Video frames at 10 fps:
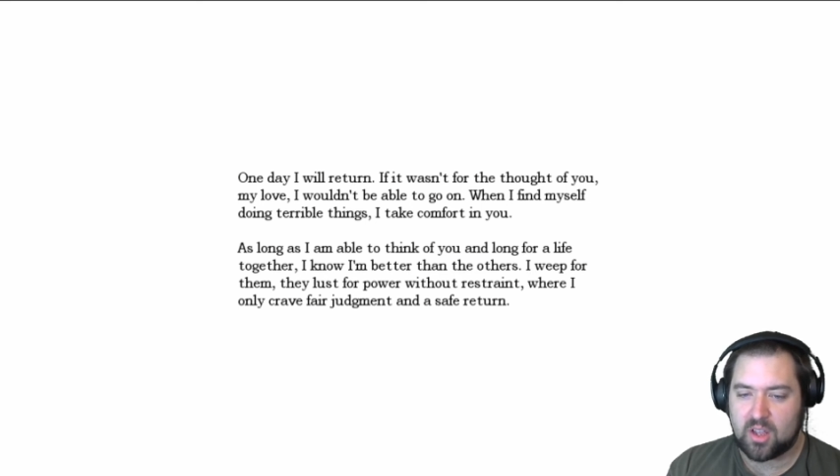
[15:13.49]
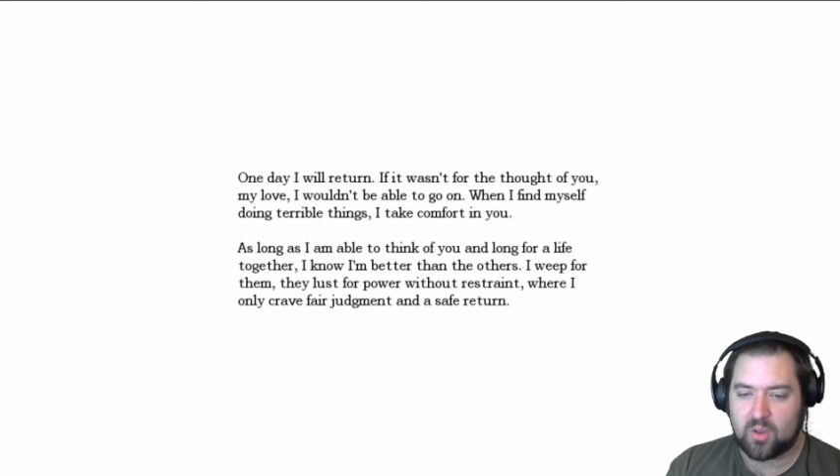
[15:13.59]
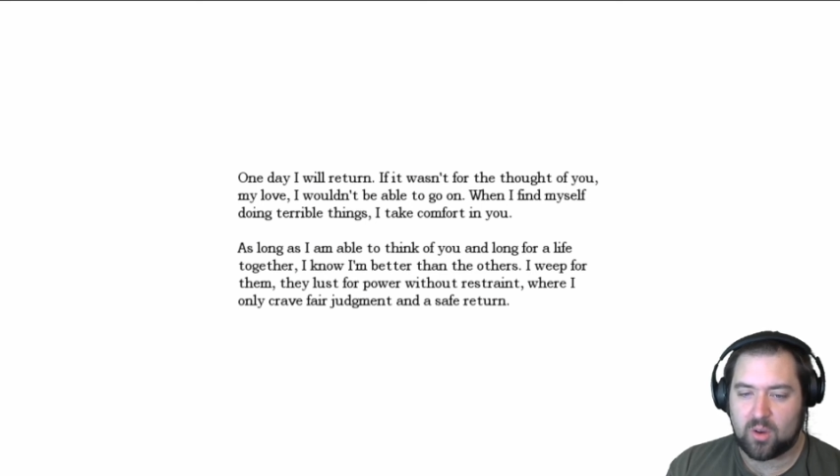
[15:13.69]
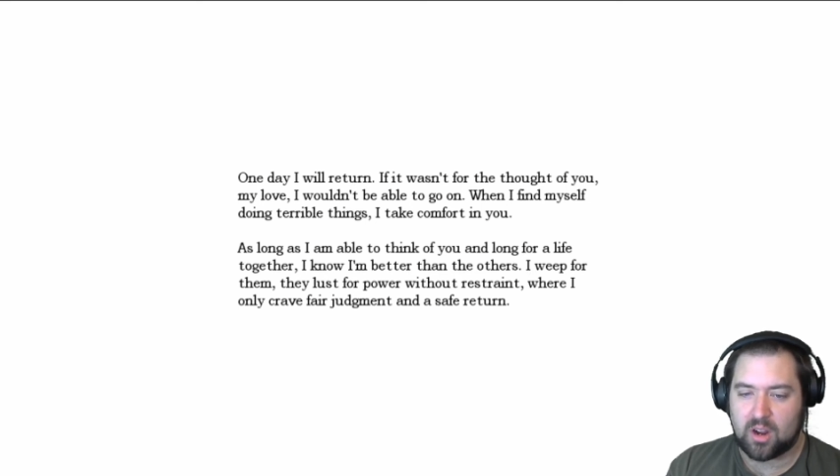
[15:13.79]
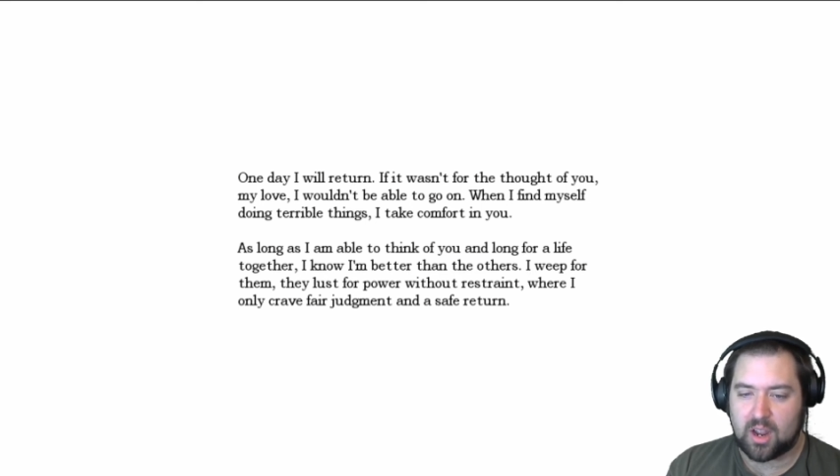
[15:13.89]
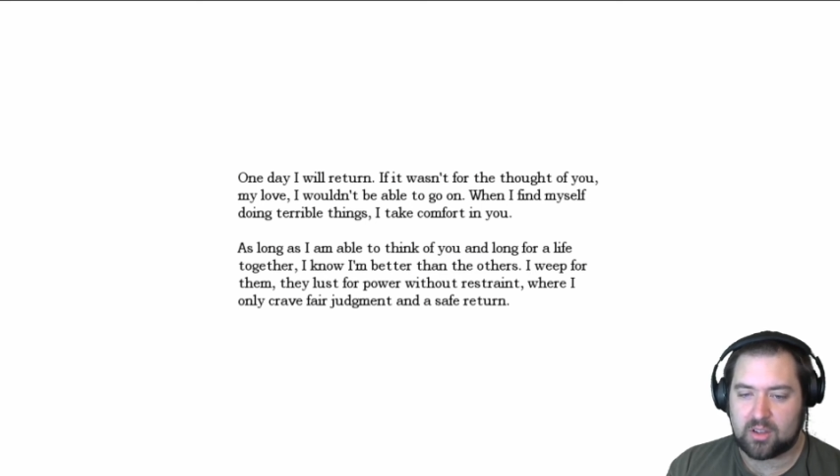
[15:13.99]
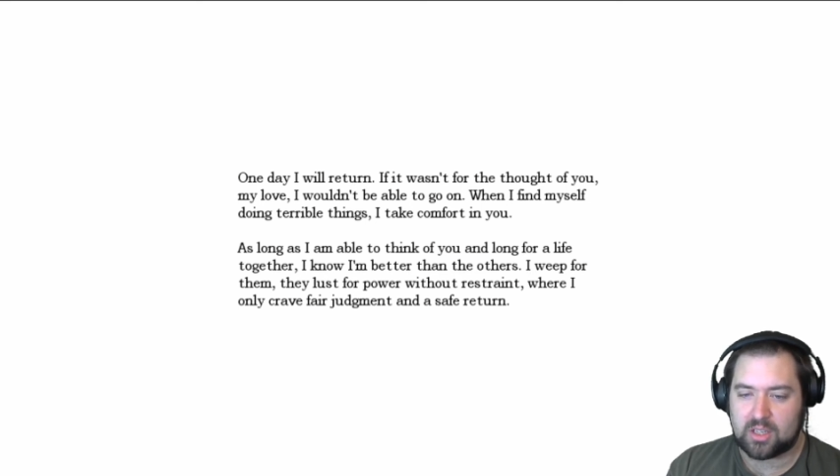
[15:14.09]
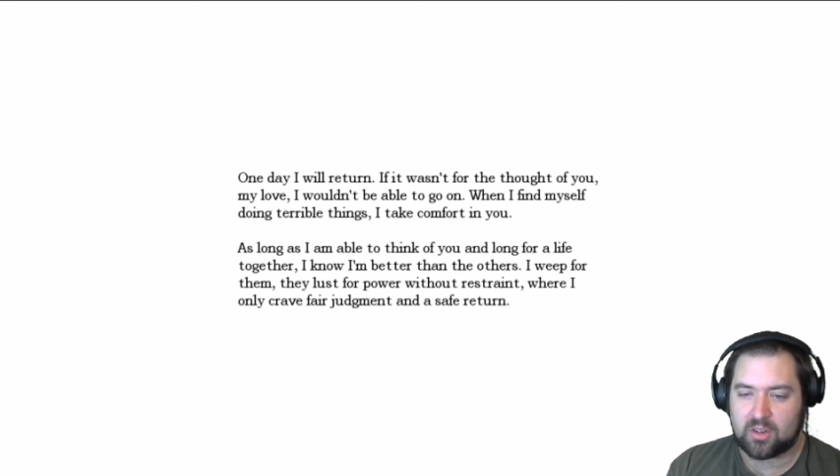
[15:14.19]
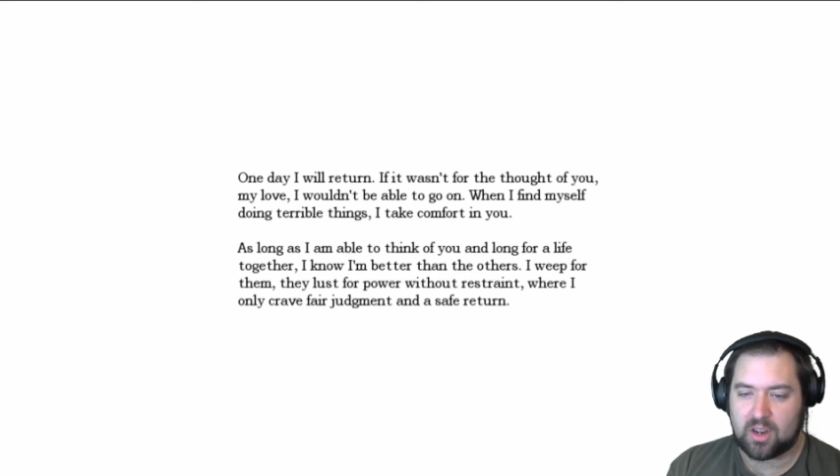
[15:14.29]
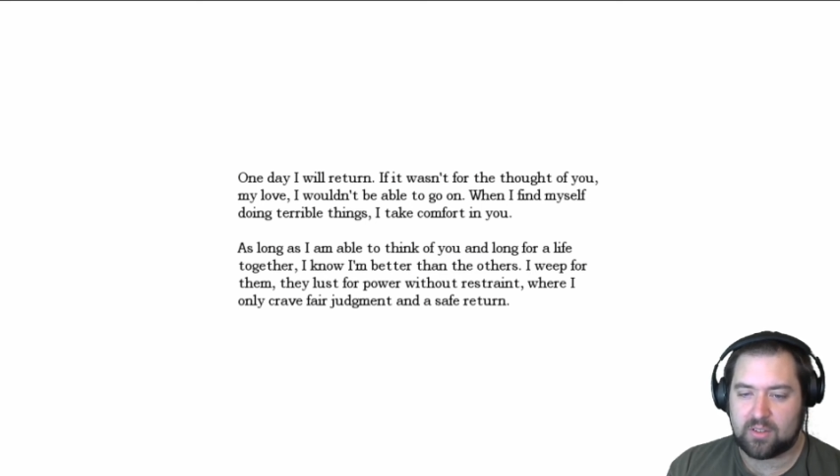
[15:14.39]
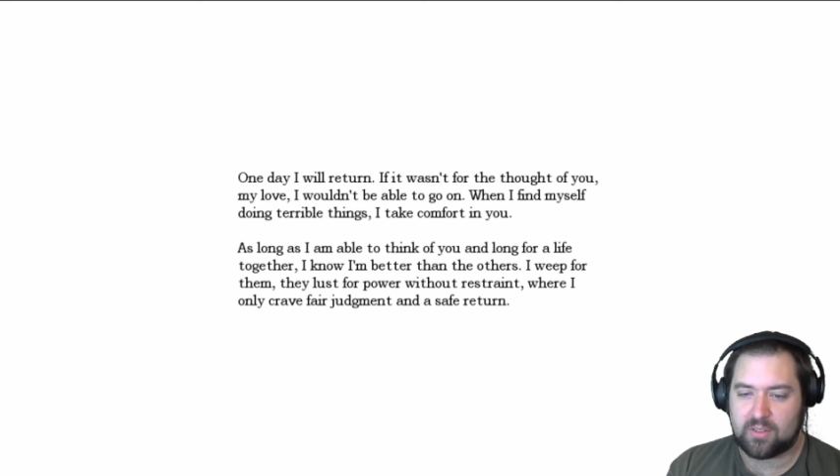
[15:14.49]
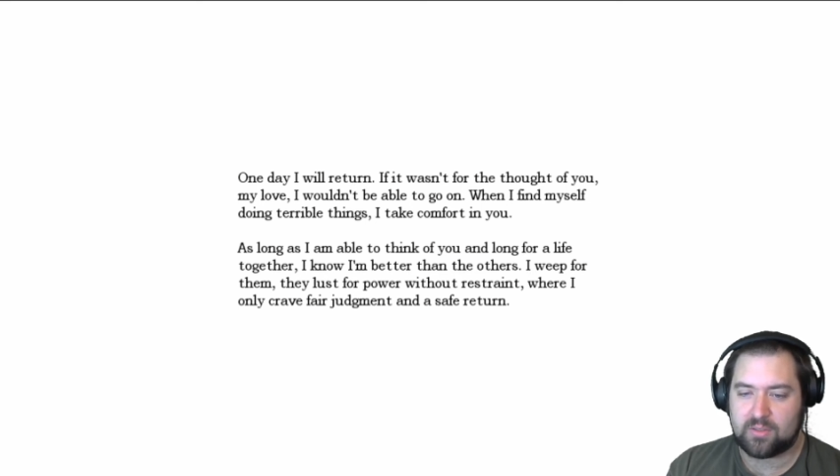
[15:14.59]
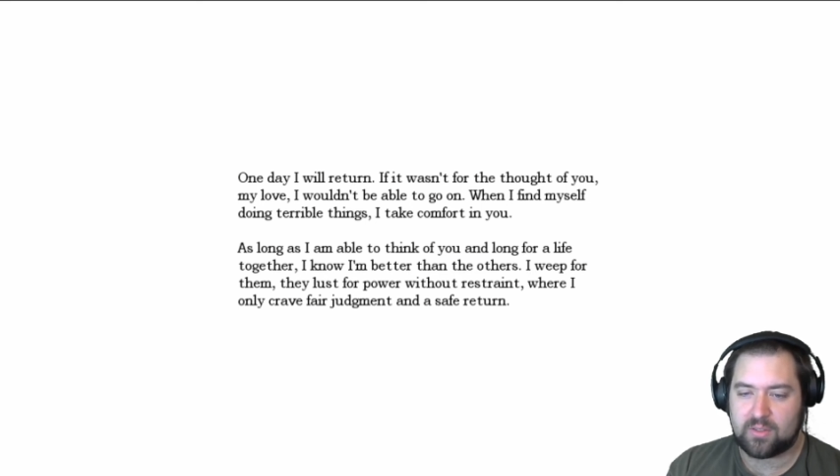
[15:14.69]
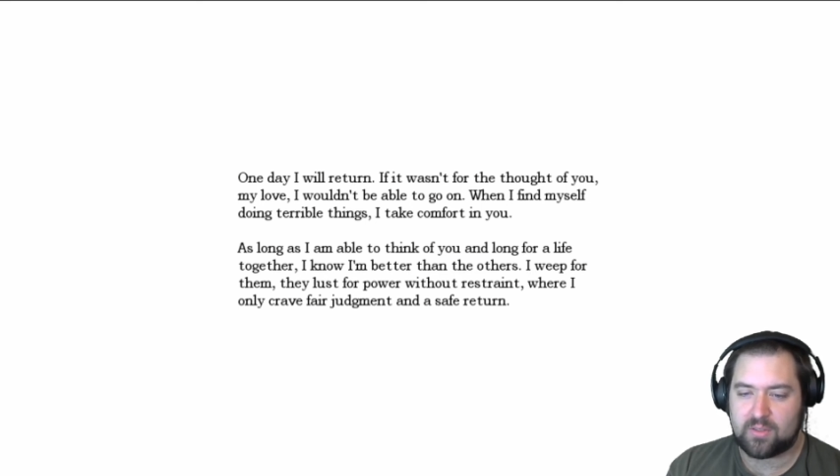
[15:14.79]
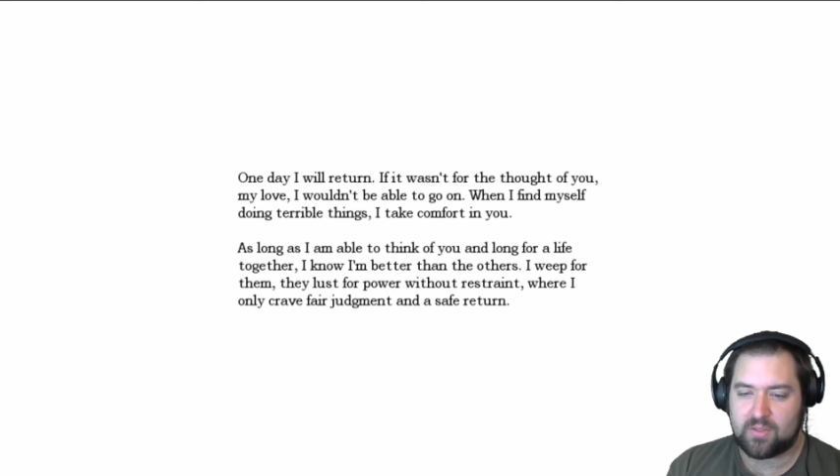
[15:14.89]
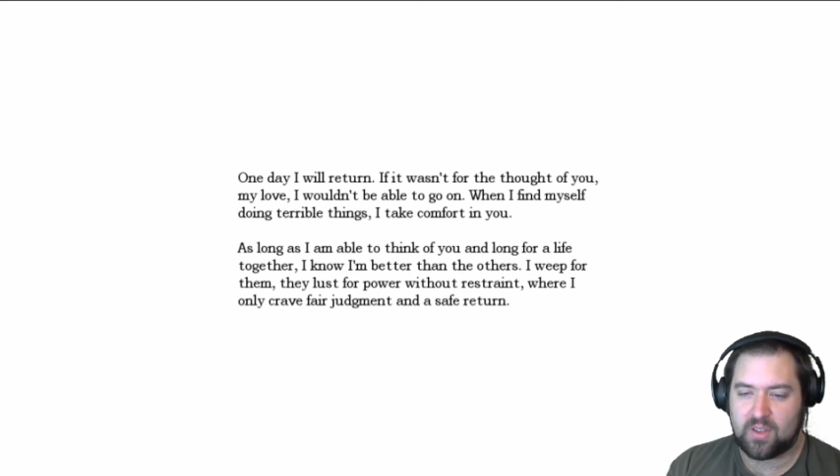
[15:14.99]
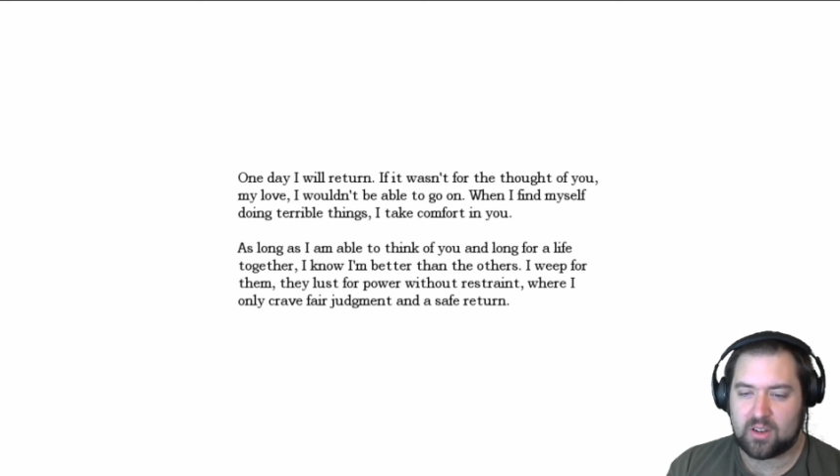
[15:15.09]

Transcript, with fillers: where I only crave fair